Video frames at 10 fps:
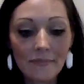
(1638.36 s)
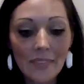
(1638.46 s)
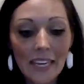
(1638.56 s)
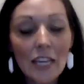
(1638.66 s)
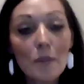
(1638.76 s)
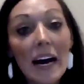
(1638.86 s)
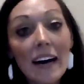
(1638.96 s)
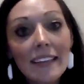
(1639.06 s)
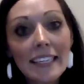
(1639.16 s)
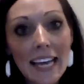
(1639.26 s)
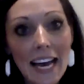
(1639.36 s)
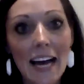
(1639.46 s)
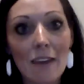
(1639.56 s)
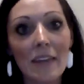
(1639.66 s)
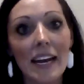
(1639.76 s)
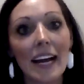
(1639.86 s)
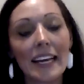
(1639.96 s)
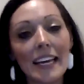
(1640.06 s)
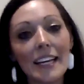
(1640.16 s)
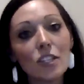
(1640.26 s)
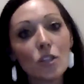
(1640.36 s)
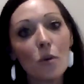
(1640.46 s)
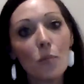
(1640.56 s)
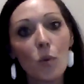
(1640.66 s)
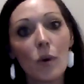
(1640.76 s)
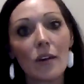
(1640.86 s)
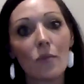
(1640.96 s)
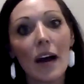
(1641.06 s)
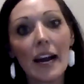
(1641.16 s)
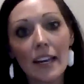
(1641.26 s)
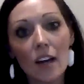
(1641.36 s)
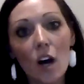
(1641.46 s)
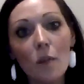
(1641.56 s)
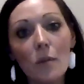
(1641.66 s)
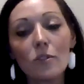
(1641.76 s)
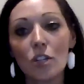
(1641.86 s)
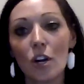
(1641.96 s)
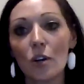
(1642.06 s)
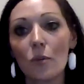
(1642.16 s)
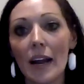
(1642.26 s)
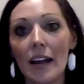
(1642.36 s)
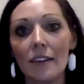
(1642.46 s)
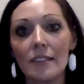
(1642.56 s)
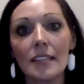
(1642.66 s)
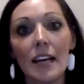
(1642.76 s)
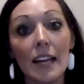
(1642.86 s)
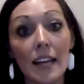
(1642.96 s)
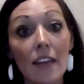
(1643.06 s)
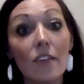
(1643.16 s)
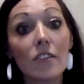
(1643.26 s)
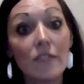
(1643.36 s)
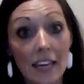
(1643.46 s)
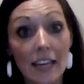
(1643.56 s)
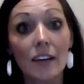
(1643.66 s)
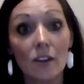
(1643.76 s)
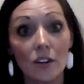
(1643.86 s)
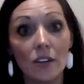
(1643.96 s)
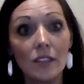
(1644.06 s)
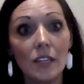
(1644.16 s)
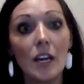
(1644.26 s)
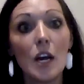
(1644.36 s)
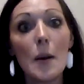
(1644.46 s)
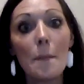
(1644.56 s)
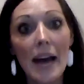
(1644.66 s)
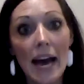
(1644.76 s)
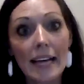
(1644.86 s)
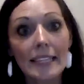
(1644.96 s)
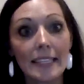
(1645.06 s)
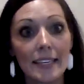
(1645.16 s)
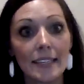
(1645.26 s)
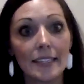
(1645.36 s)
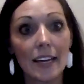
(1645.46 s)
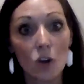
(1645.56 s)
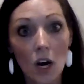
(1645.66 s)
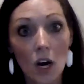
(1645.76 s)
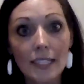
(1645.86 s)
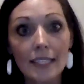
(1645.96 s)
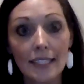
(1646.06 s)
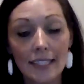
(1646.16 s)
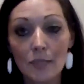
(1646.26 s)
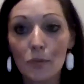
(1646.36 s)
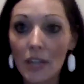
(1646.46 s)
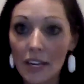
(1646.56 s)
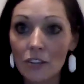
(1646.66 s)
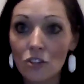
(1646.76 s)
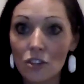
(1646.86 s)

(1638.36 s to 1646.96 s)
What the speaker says: And about the time that I get to a point where I can almost turn around, another vehicle passes and crosses this bridge.